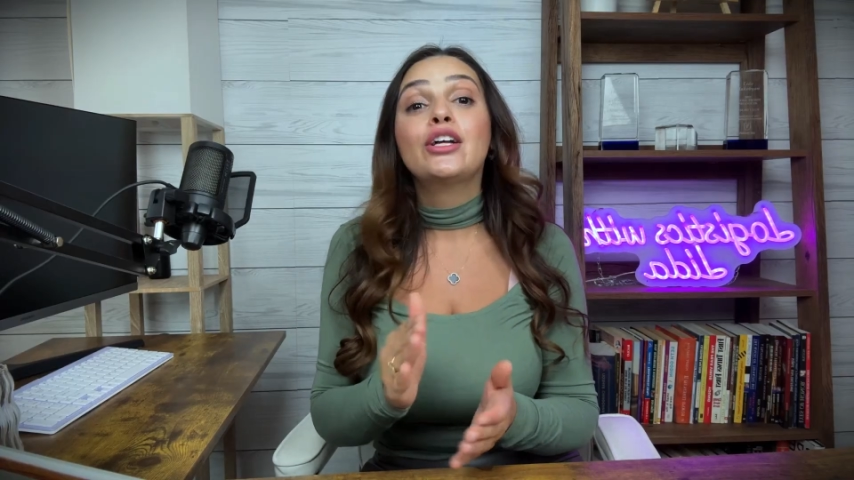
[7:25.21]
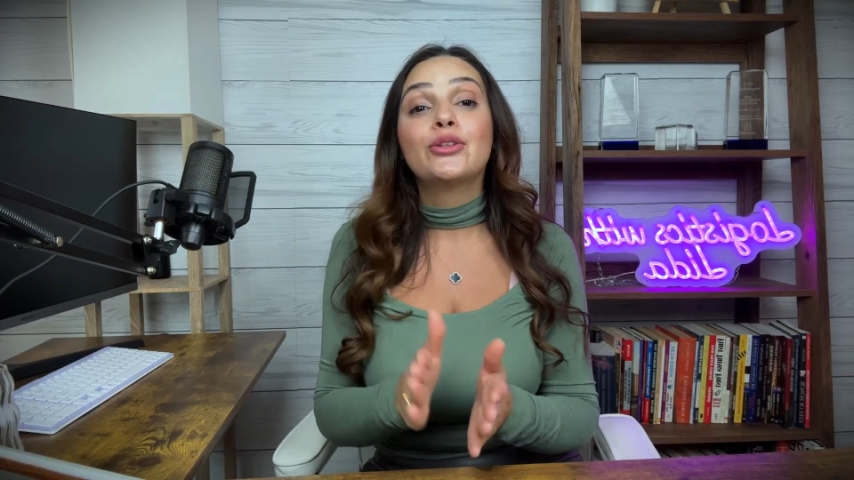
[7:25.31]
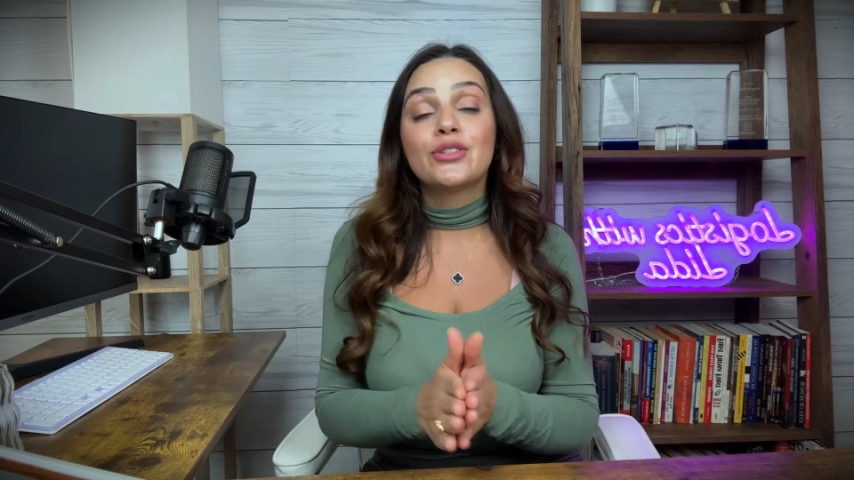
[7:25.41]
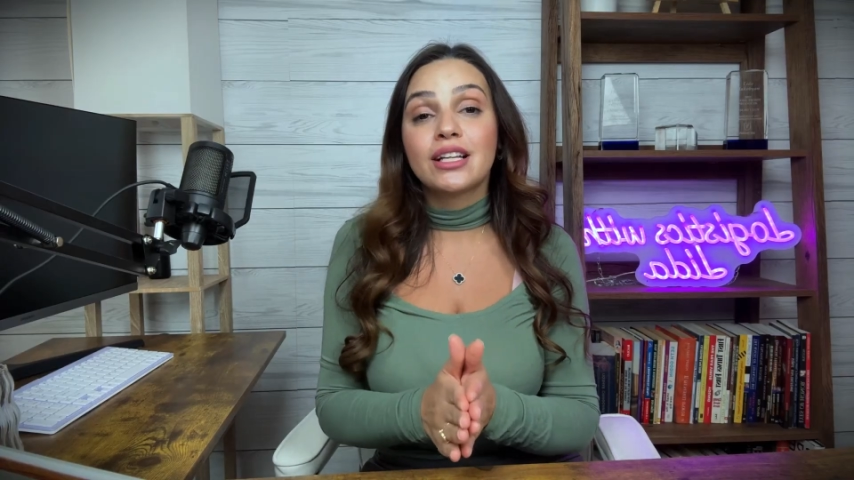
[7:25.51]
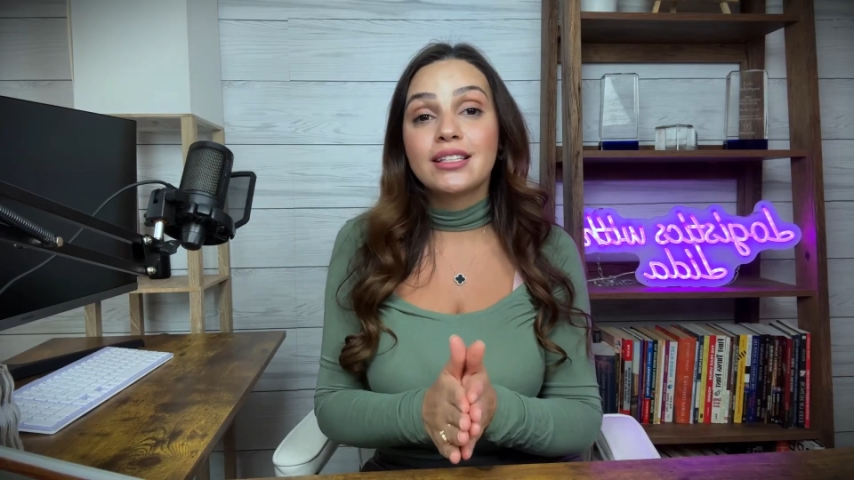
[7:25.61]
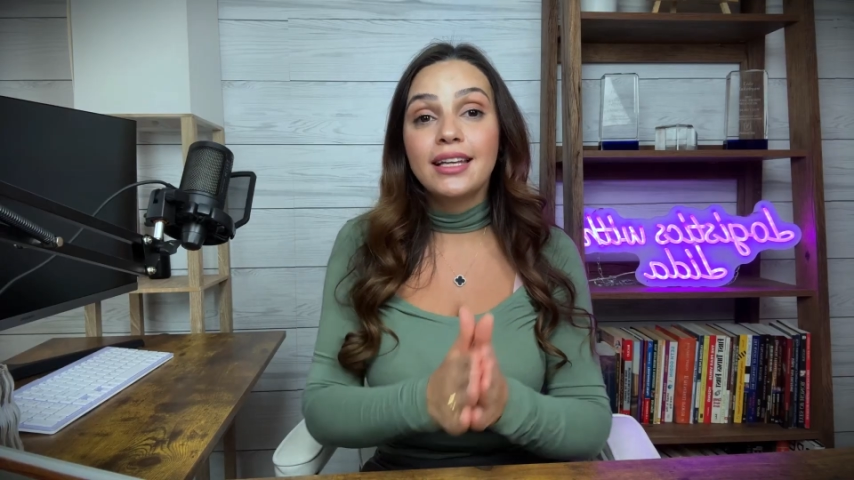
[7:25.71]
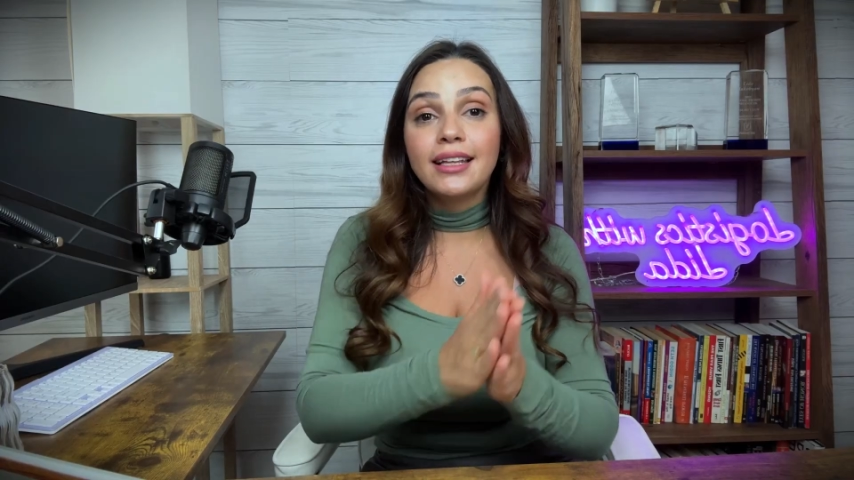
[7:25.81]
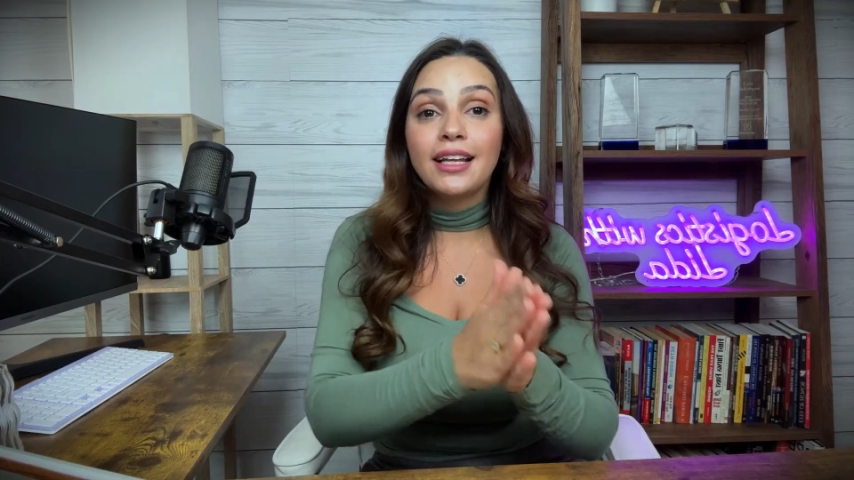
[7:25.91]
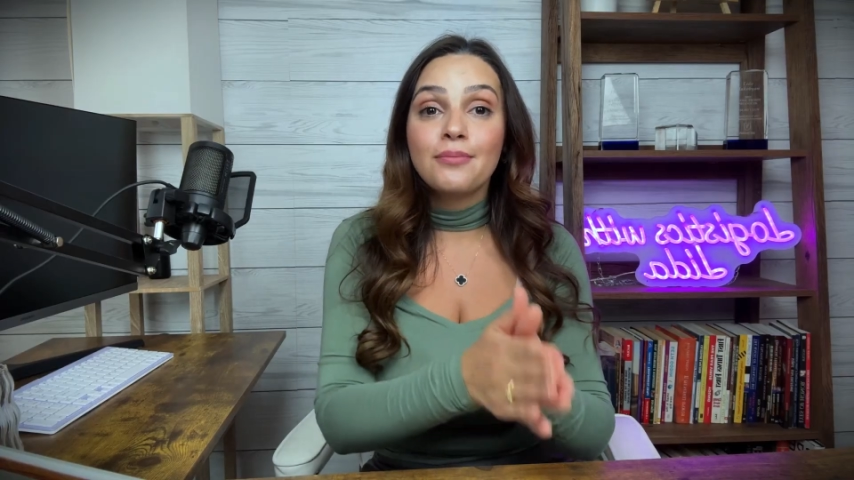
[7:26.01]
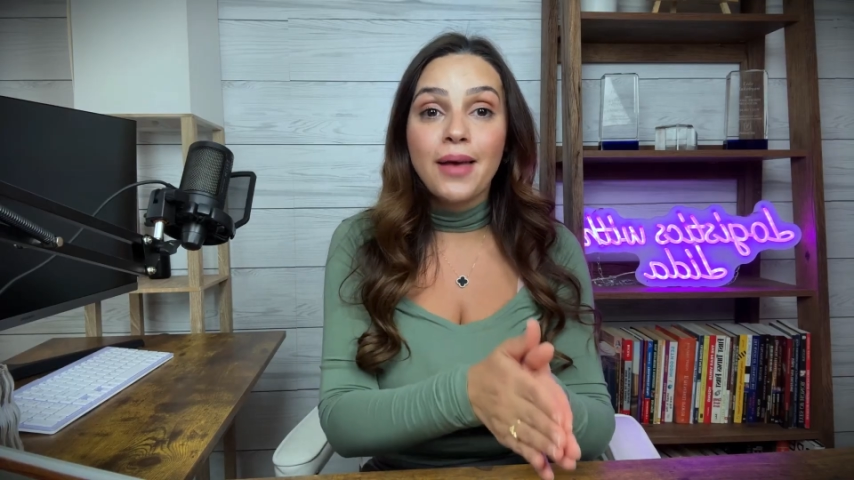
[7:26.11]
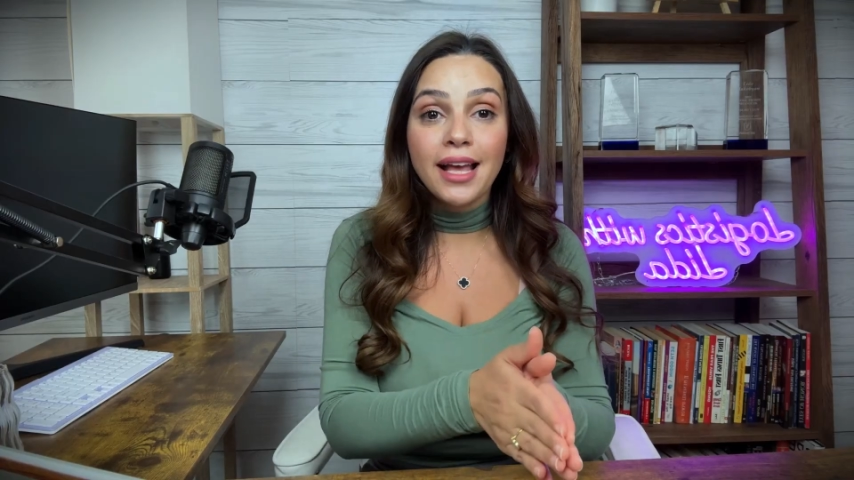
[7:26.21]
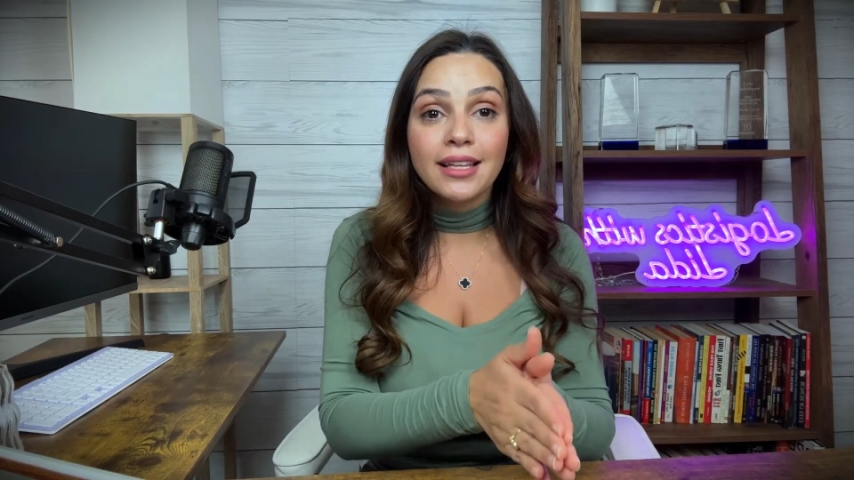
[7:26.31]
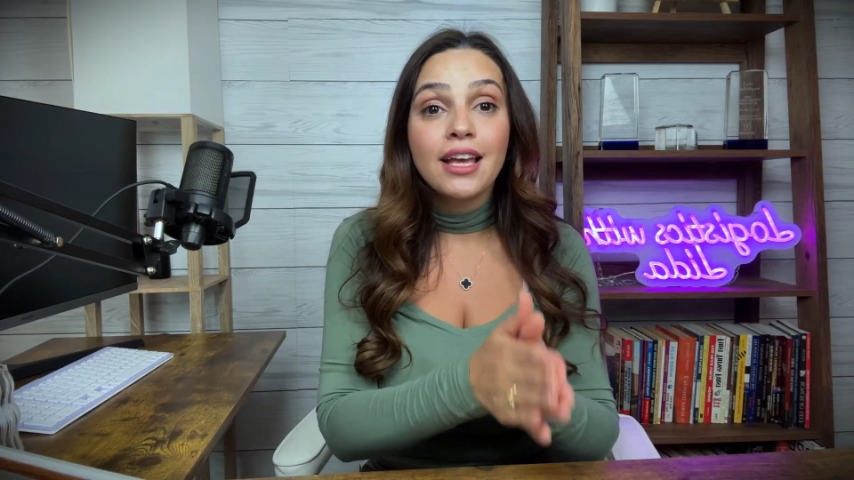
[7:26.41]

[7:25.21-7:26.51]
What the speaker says: to succeed and make